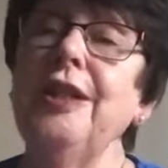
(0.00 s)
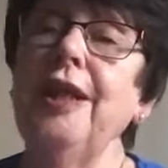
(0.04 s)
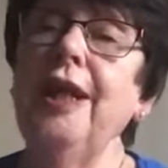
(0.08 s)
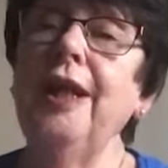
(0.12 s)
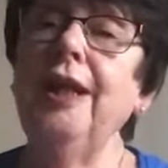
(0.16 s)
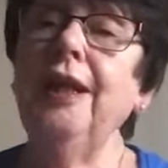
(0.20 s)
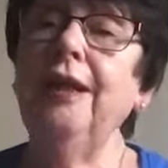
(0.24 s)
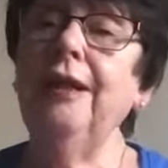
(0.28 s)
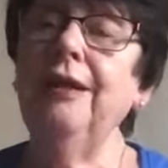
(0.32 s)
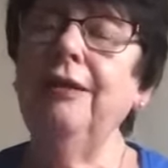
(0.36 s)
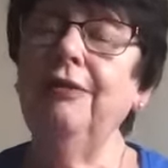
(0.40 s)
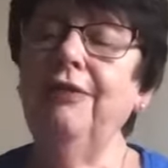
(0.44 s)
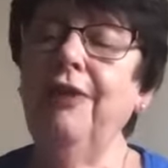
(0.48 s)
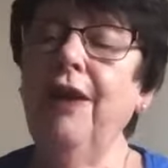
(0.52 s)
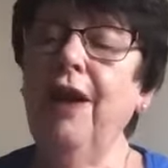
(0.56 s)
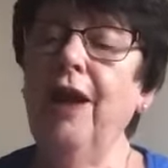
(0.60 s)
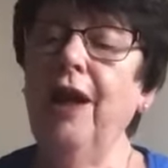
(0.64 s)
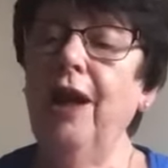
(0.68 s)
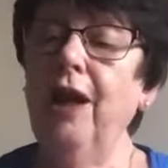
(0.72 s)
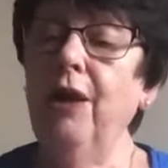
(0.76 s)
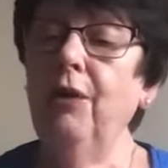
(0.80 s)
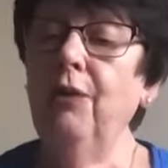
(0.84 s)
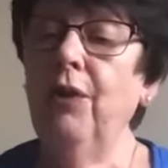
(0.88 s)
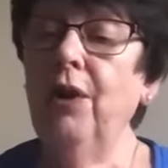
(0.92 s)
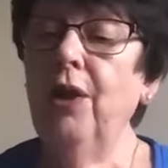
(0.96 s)
think of
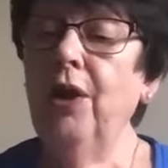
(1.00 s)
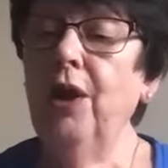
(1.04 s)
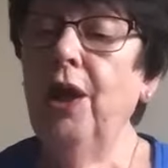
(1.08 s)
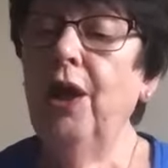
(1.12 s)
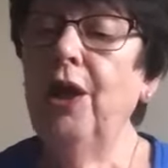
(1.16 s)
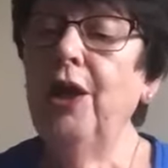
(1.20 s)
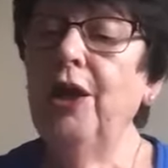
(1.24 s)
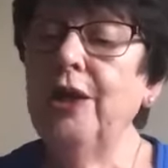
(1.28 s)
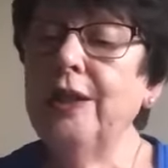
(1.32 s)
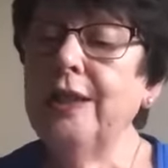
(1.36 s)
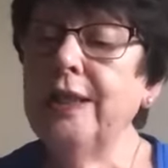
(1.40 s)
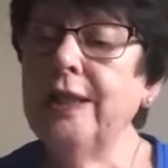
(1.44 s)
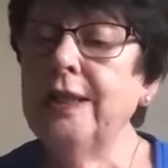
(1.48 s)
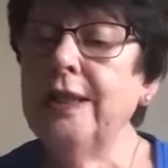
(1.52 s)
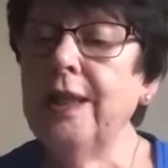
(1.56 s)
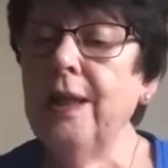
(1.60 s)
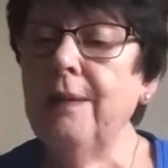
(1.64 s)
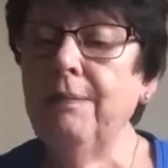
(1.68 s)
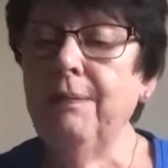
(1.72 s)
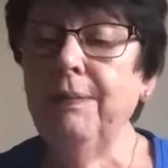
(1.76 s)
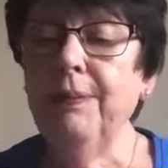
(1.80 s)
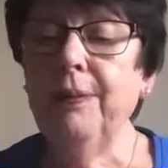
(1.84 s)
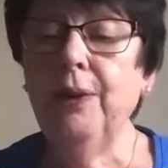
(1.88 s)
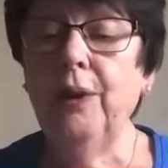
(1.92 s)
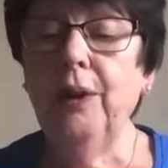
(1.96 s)
how her
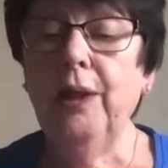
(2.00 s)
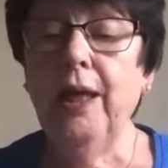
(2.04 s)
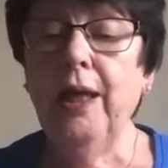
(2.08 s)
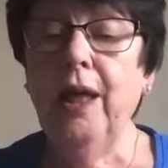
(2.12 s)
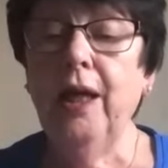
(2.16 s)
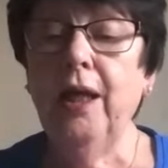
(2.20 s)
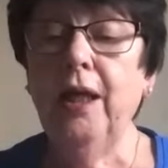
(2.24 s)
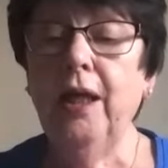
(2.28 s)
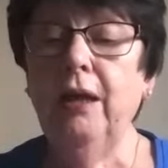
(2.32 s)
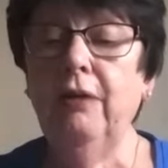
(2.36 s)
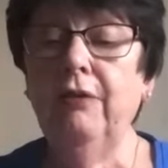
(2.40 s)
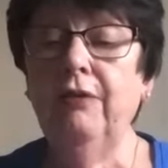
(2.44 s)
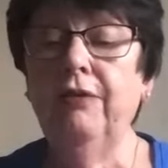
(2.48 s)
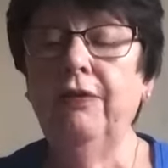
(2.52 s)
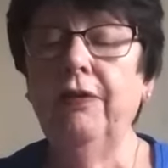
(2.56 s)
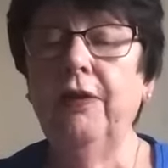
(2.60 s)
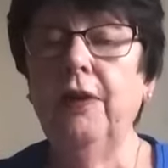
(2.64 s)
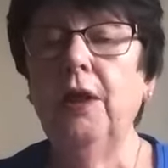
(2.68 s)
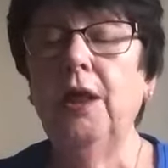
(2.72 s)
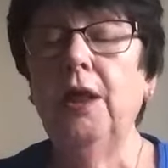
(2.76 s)
simple life,